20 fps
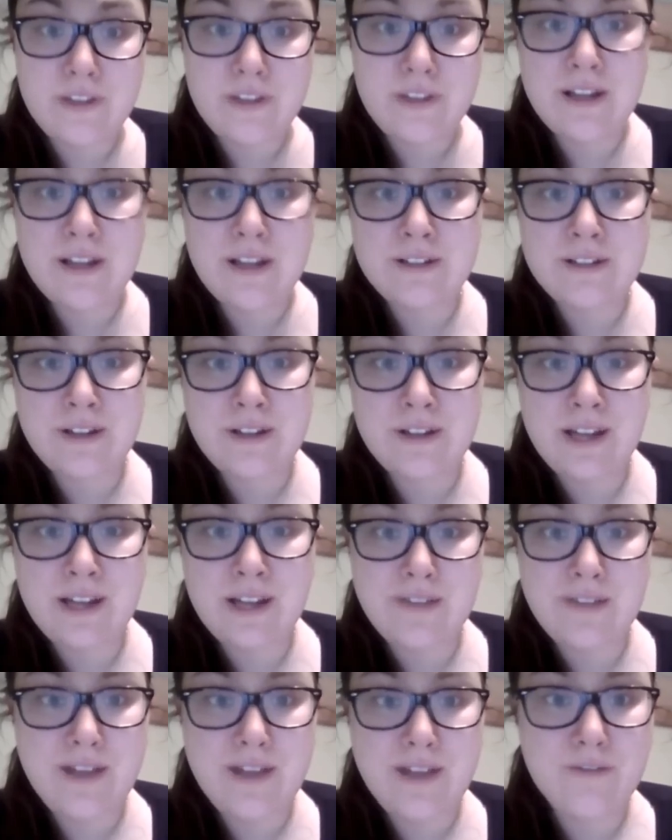things I
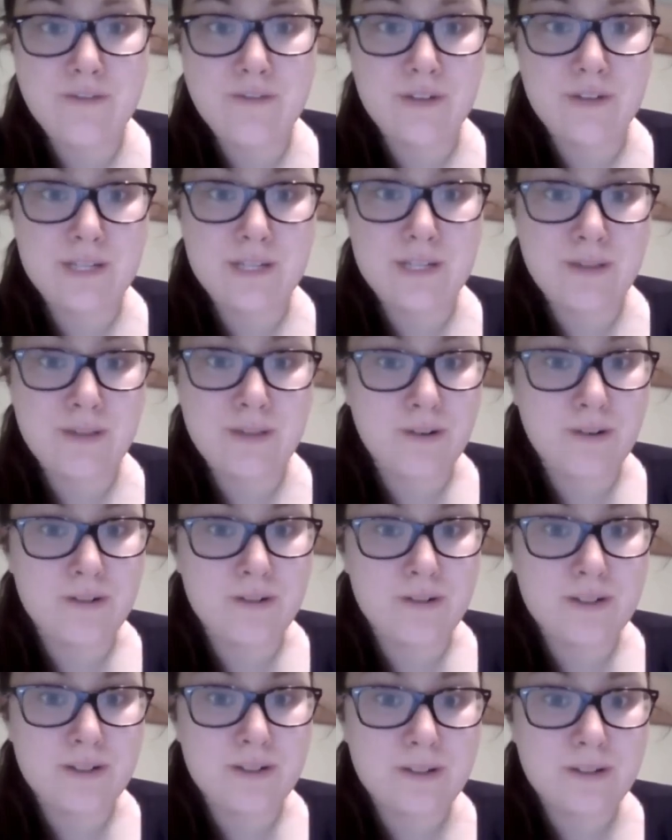have ever
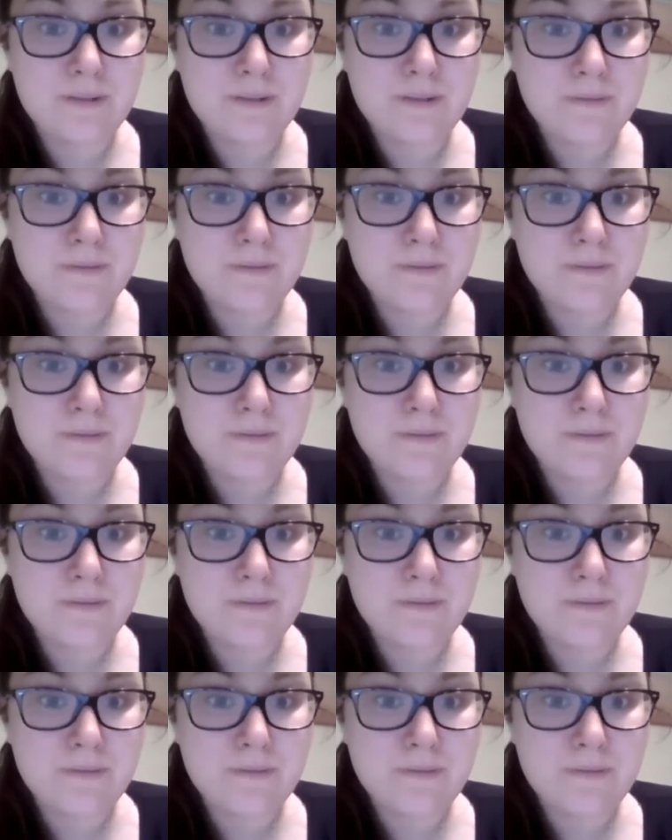experienced.